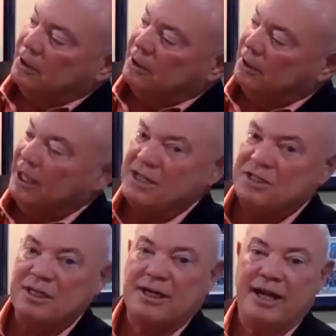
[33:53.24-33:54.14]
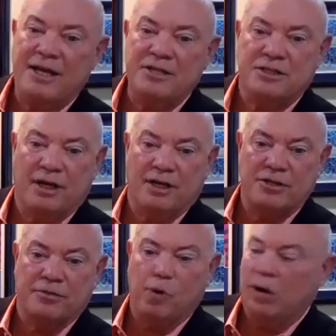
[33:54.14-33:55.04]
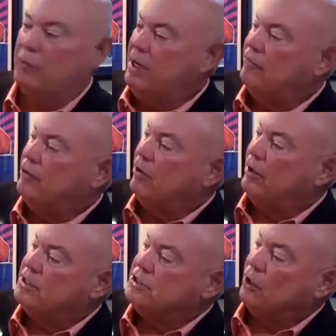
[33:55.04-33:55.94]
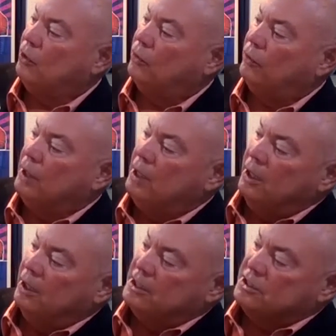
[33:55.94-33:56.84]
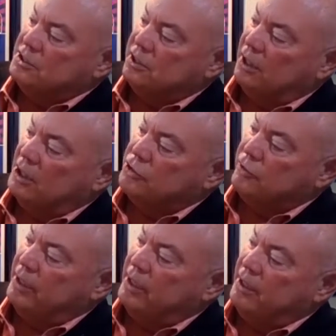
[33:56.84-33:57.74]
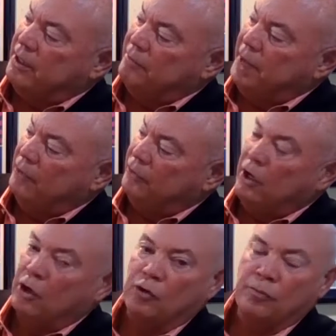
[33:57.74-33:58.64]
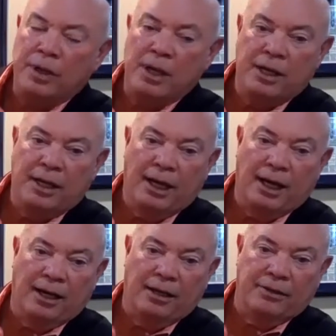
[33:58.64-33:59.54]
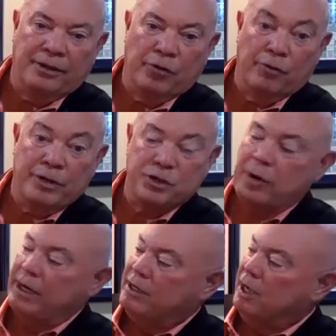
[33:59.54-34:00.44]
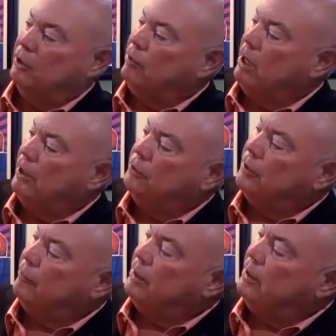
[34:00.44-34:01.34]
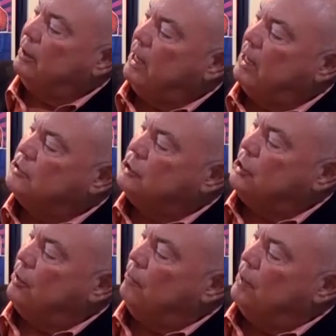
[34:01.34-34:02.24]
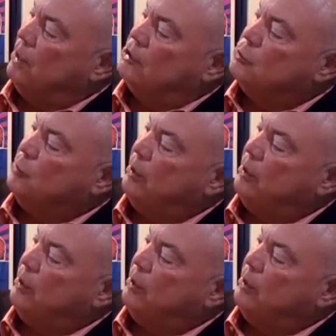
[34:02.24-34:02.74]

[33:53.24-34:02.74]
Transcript: classic case studies of what we have already sold. This is a luxury mountain home uh, near Ridgway, Colorado, that we did last year. Twin